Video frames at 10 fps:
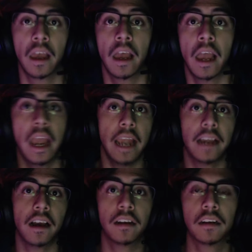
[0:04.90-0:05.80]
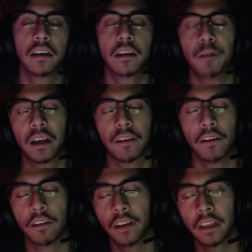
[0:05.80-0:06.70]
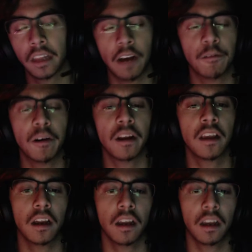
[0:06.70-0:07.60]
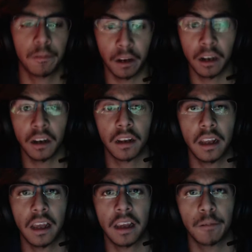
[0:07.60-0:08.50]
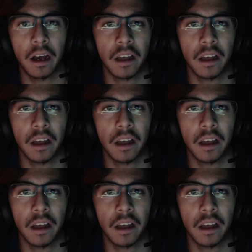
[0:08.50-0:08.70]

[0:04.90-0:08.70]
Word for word: Hey guys, this is by Car3.1 here, and we're here today, well,